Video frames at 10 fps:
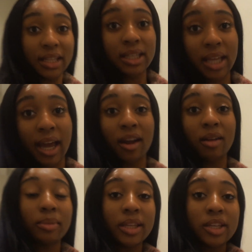this
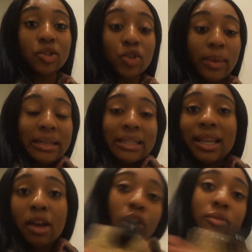hair, please use my
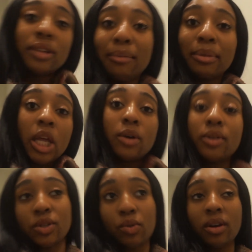discount code down
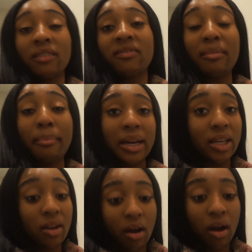below, Adaora, for
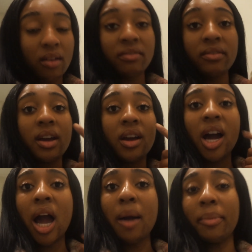money off.
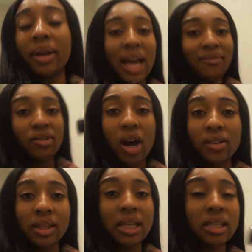I'm gonna have
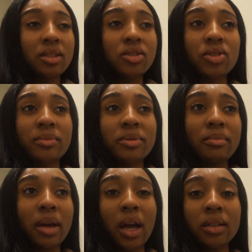all the links in the description
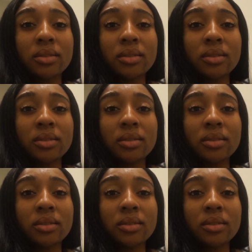box.